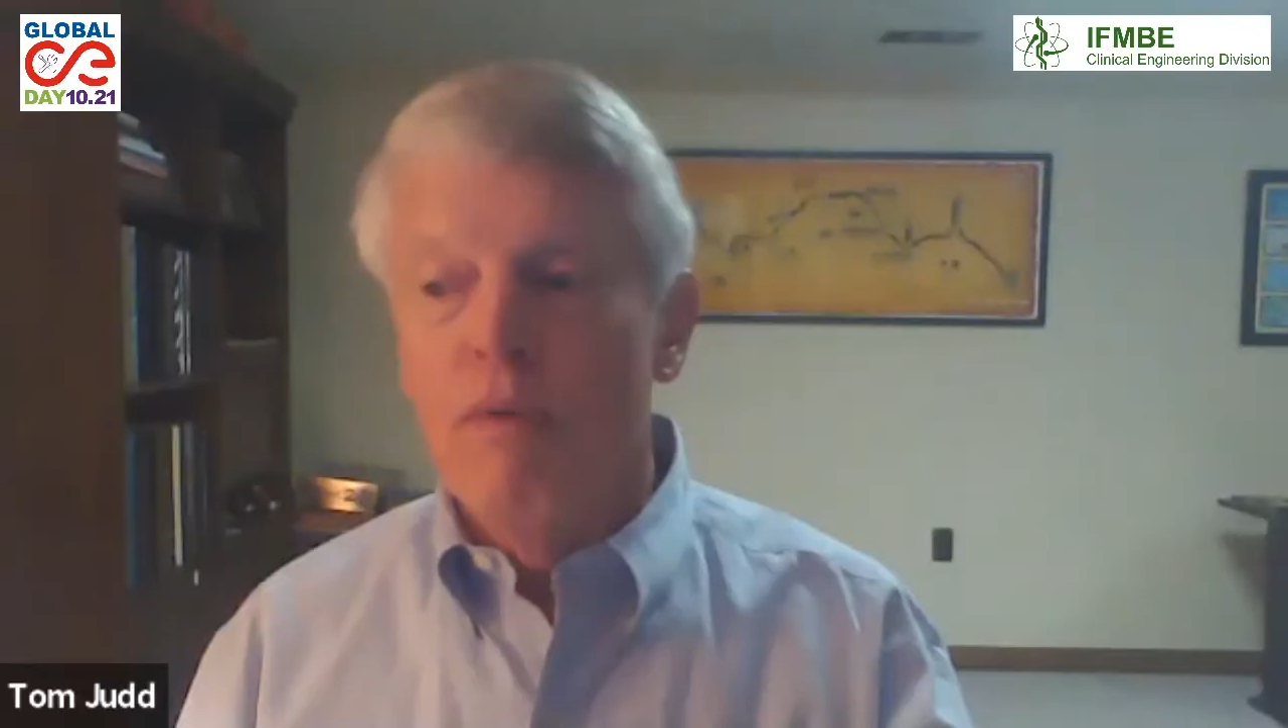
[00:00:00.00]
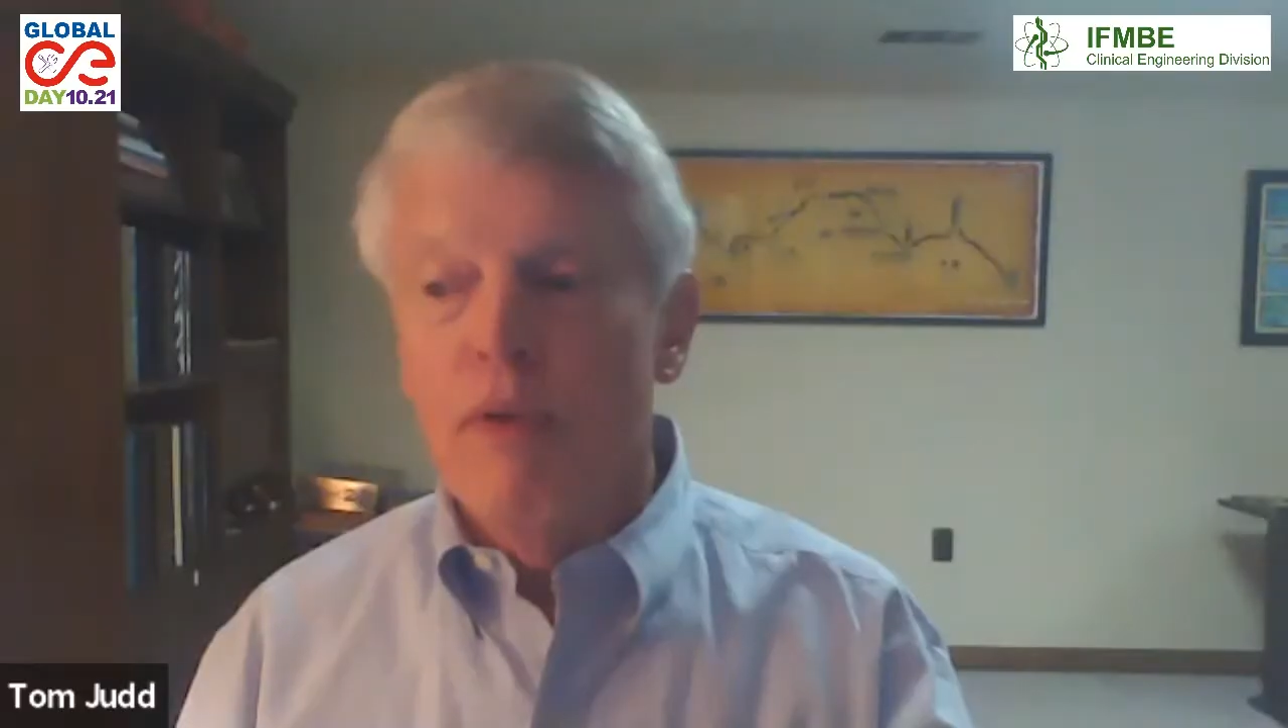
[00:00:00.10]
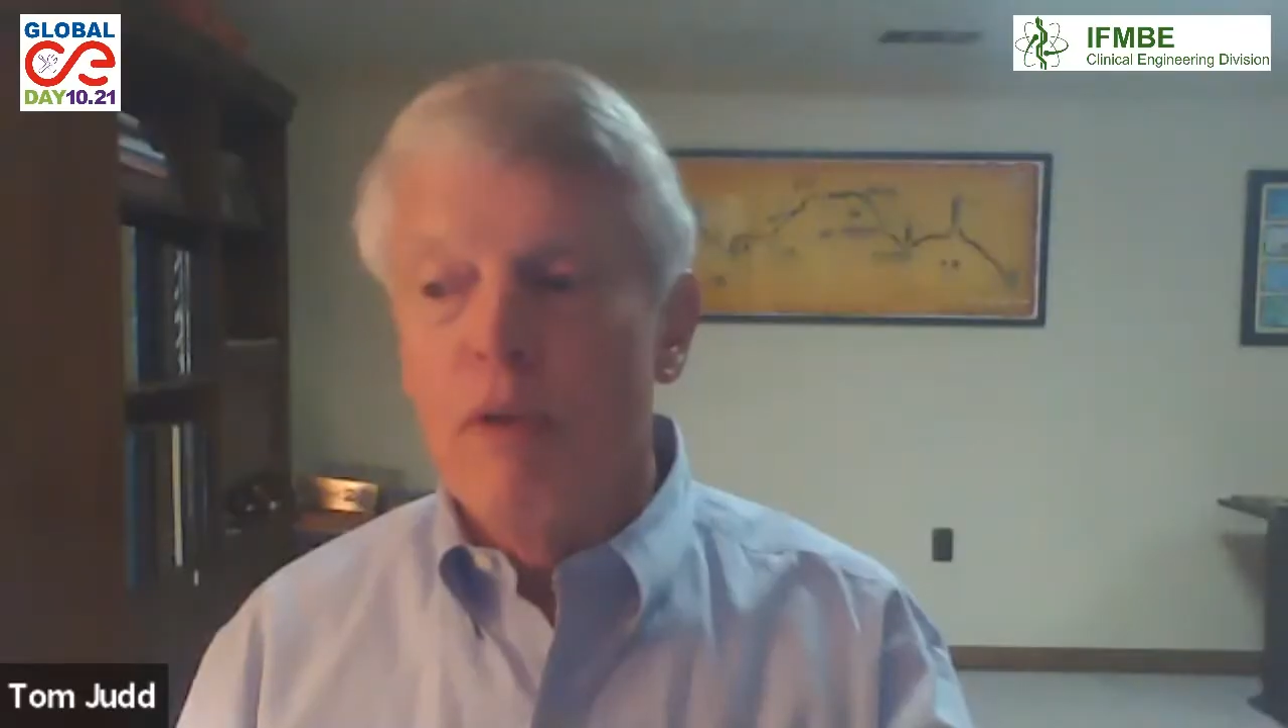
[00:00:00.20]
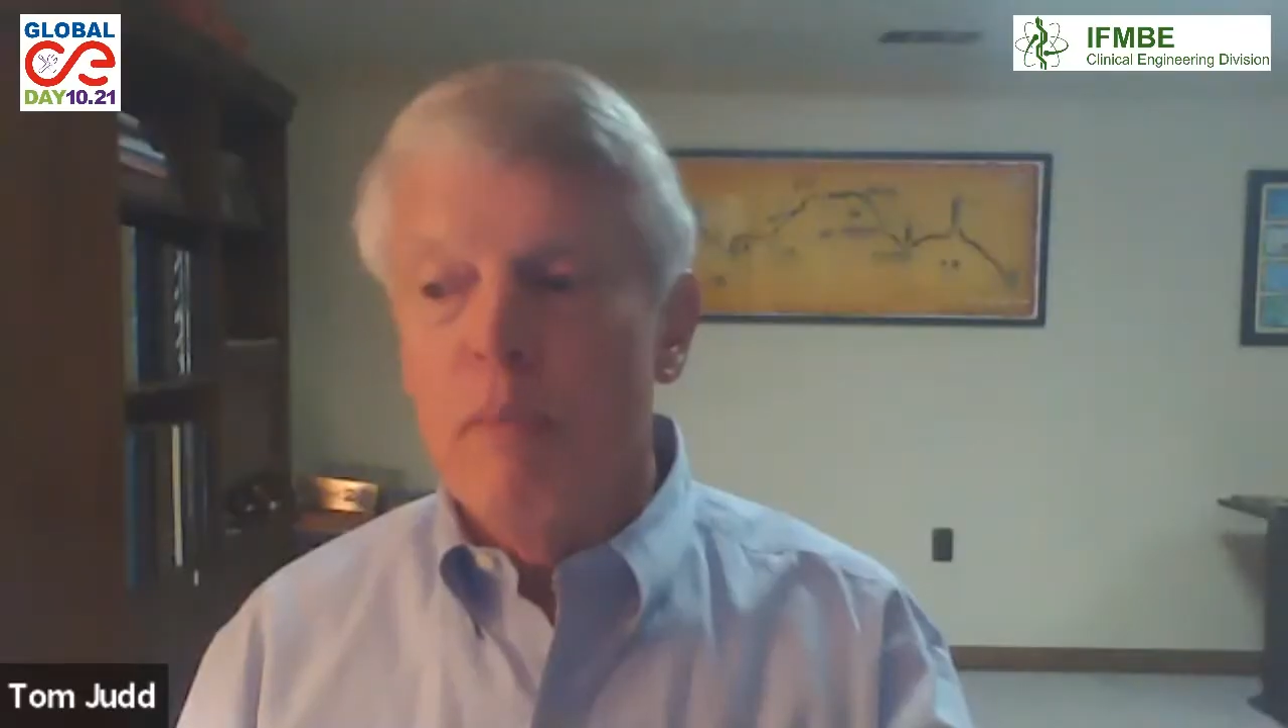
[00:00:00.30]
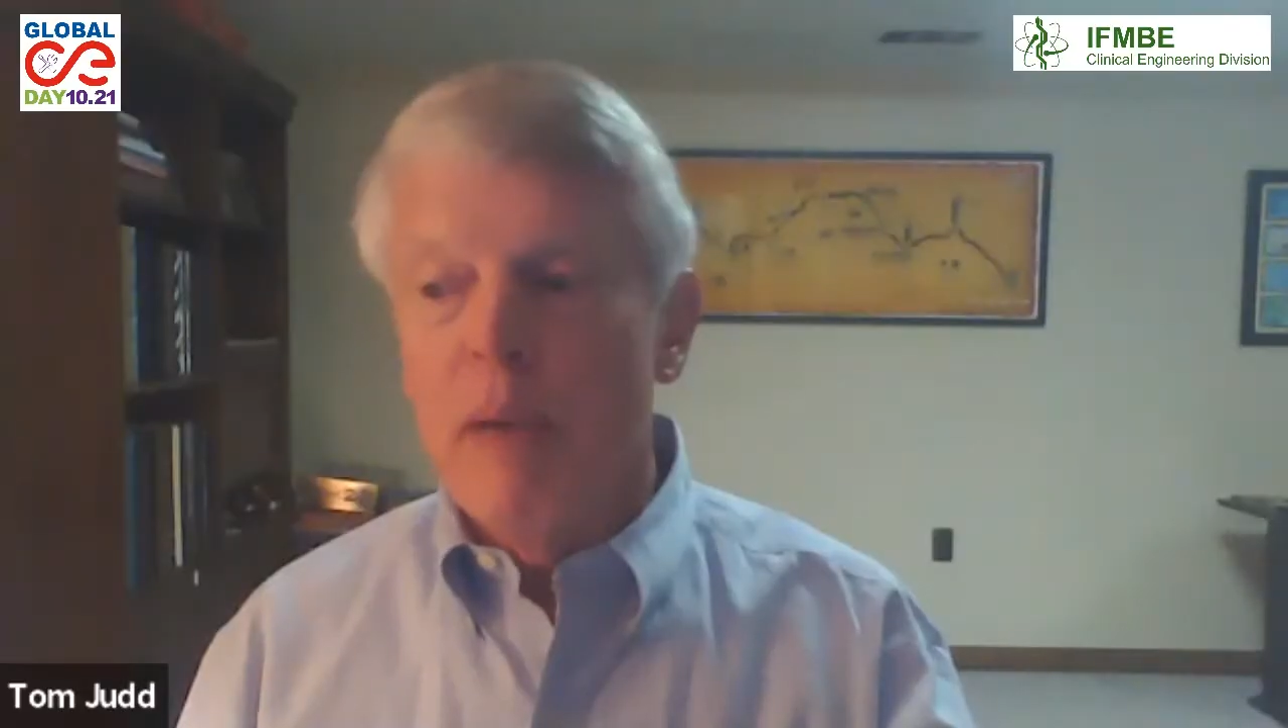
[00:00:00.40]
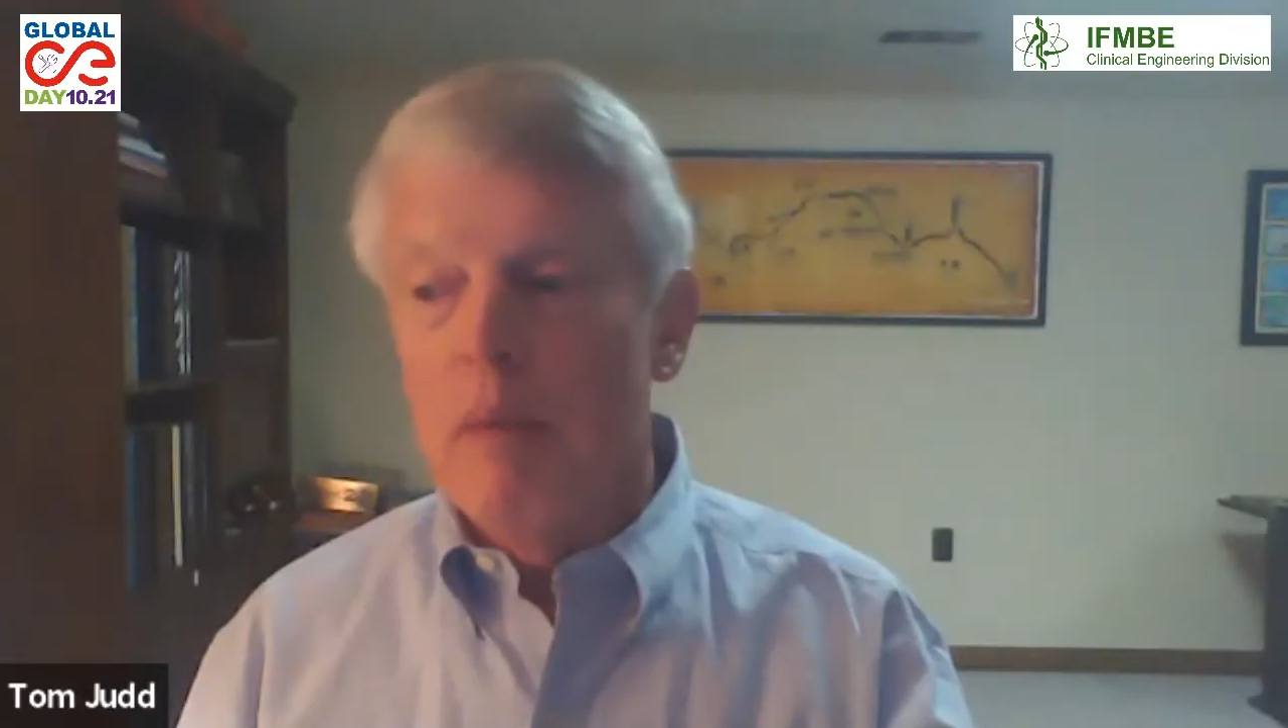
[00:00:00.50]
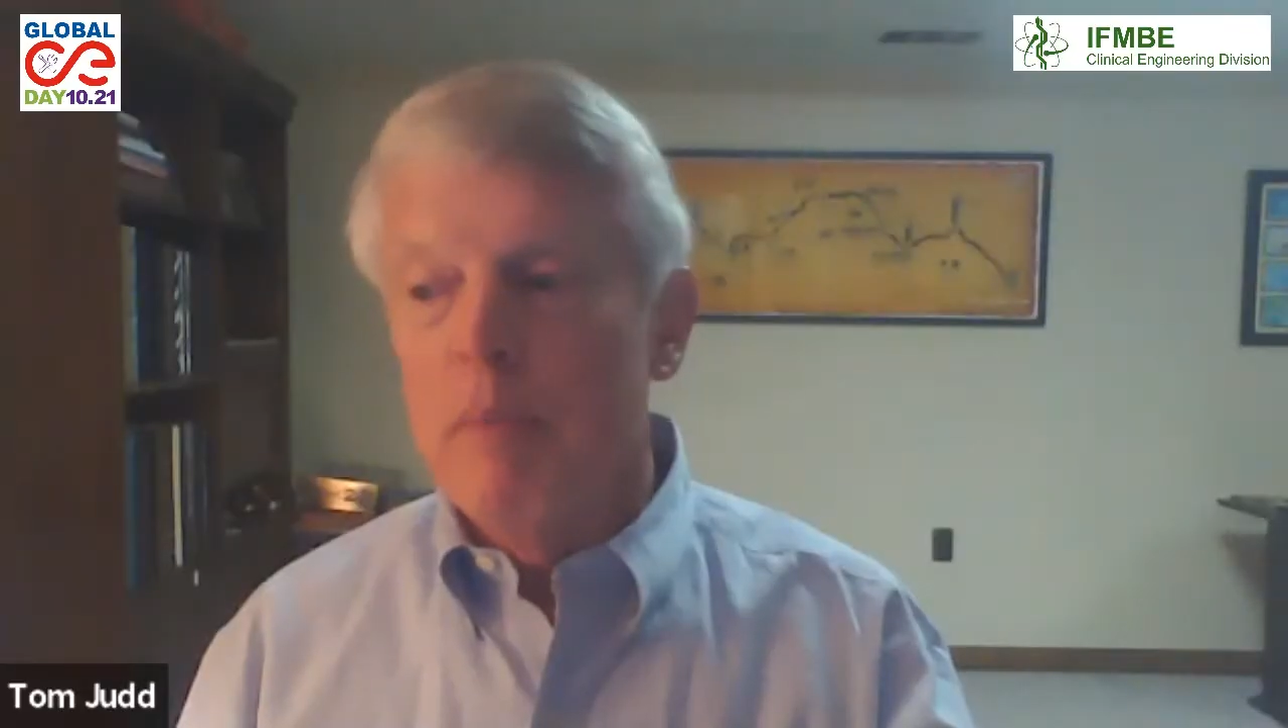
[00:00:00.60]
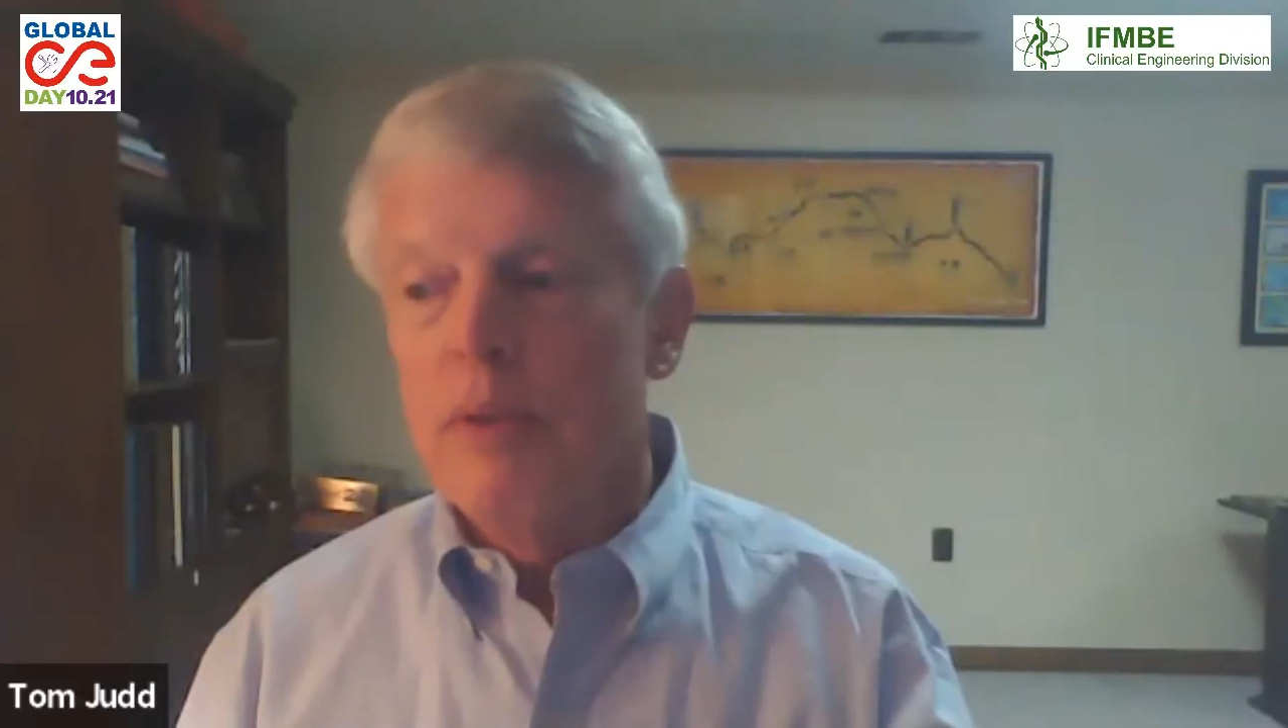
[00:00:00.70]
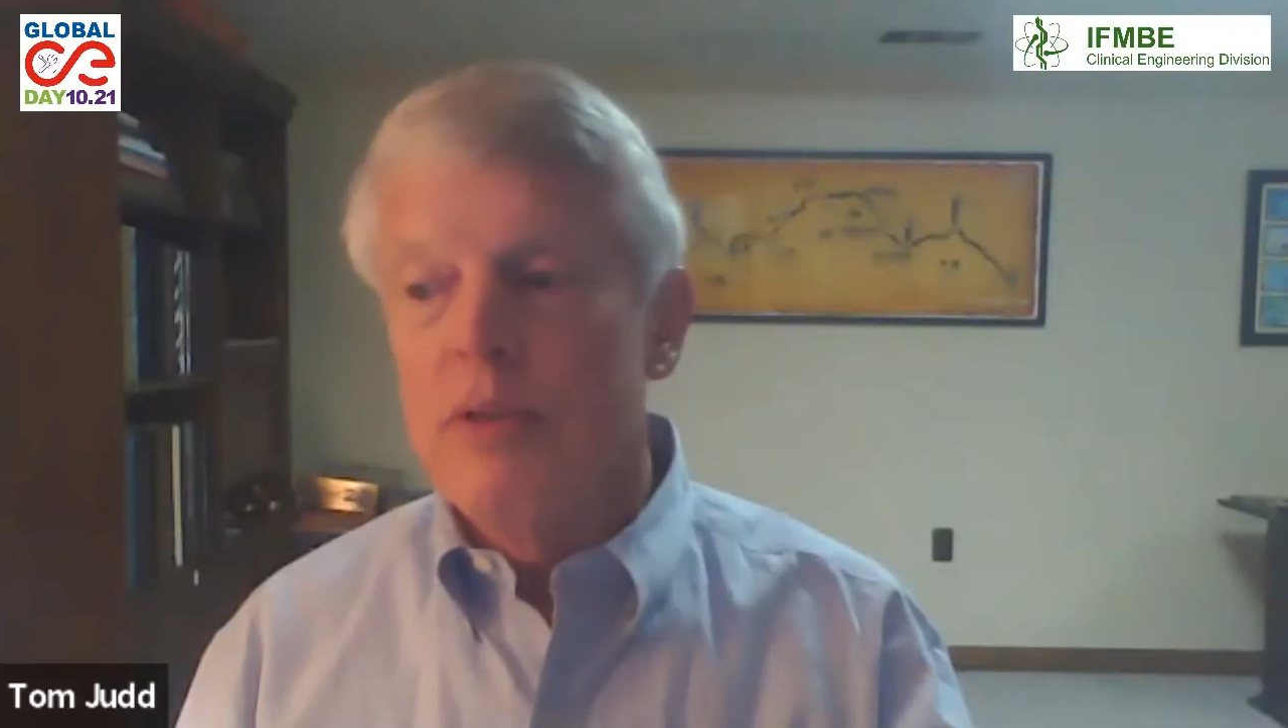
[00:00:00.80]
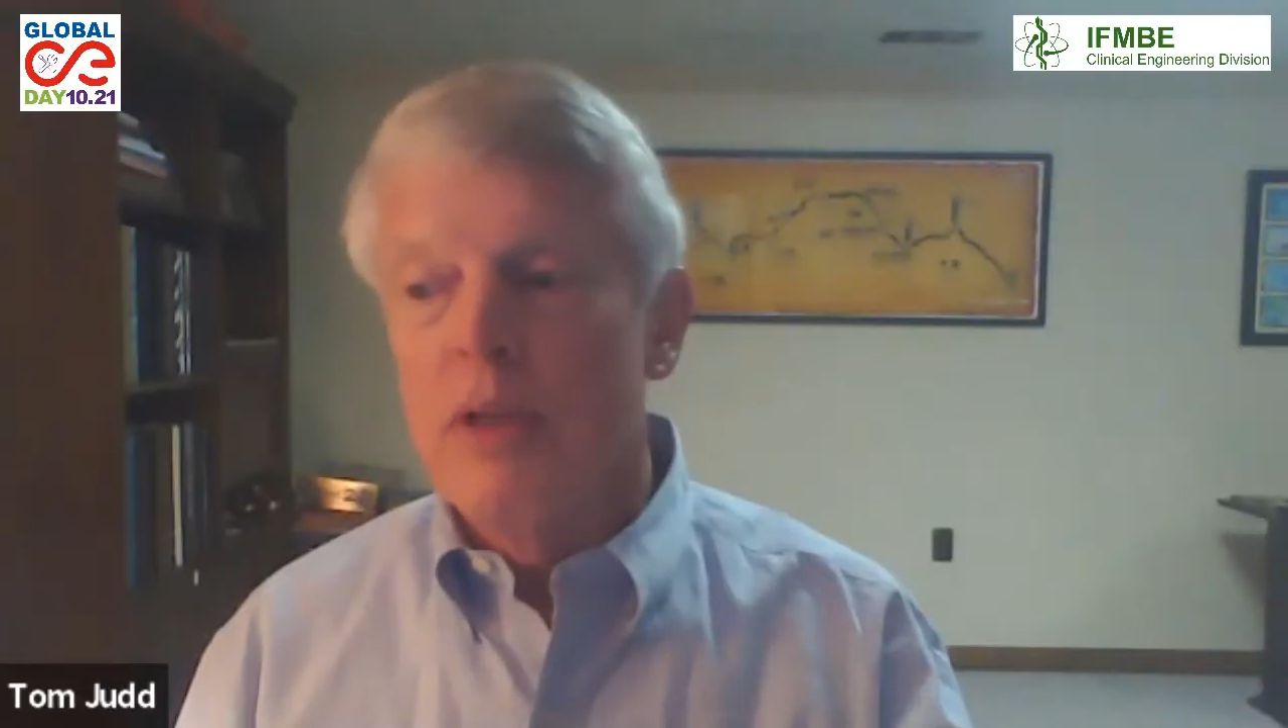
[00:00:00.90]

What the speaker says: for their papers